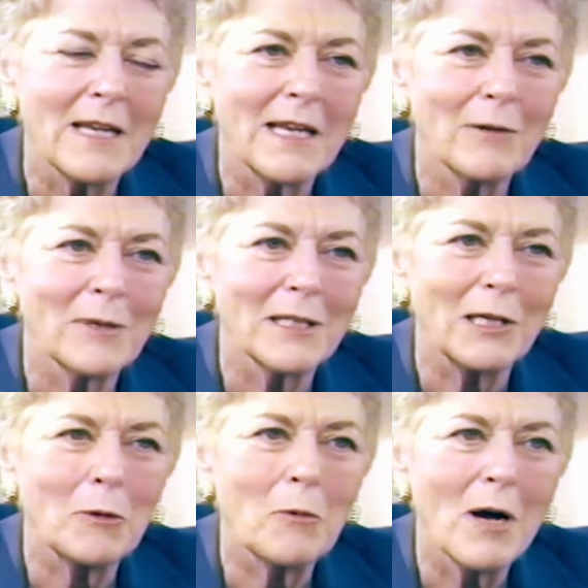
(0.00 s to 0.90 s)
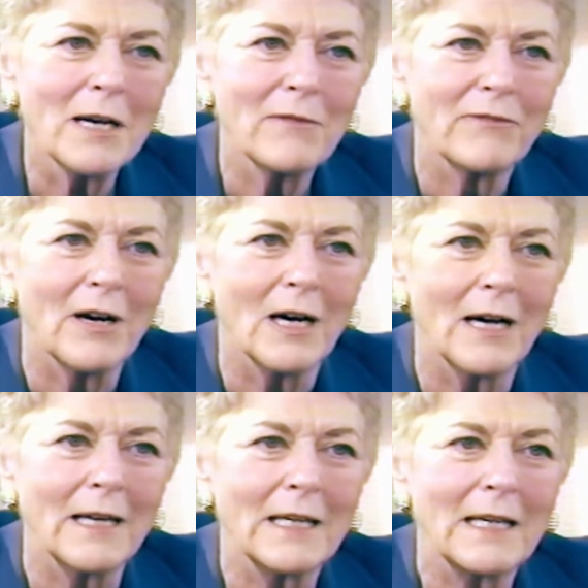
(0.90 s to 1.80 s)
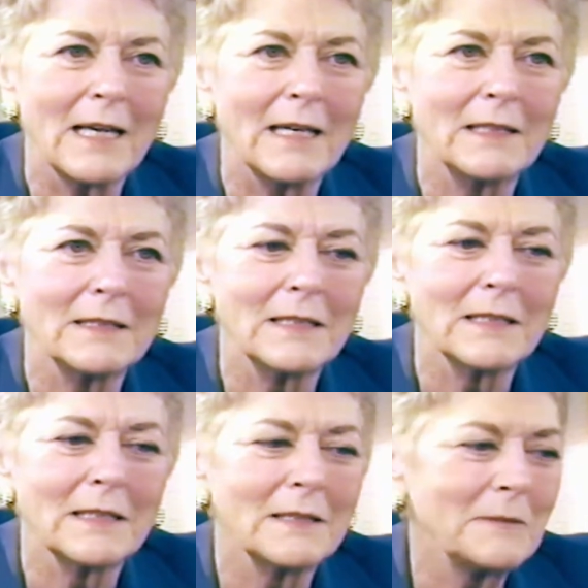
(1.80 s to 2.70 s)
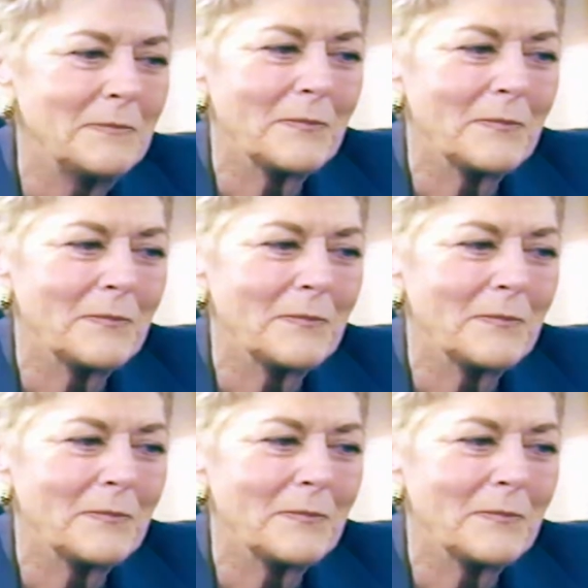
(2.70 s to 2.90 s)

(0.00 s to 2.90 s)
You can't really quantify. And, uh,